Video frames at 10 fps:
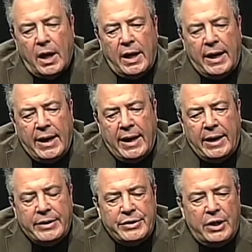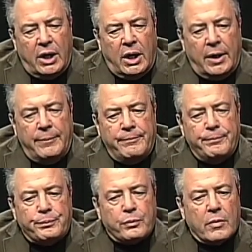And um,
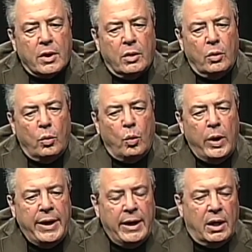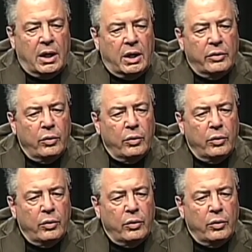we, uh,